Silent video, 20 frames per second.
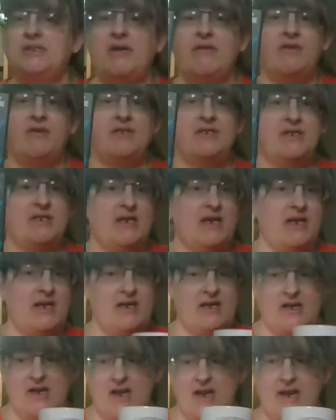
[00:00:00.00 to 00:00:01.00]

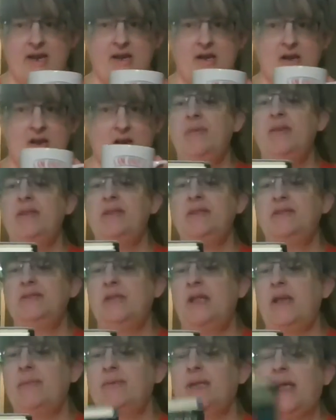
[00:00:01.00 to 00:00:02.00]
1789. Some of these
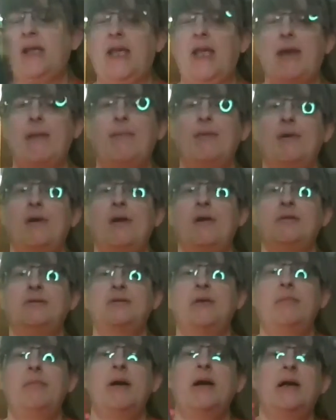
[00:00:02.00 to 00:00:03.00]
names I can't pronounce, so
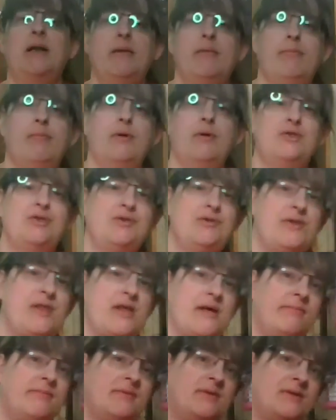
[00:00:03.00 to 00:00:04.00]
I'm not going to butcher
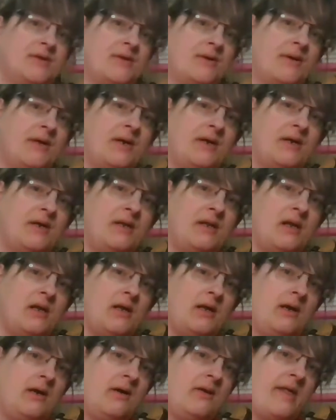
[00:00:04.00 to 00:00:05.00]
them. So here,
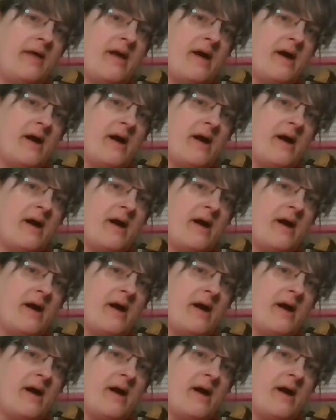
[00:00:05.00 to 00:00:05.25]
here they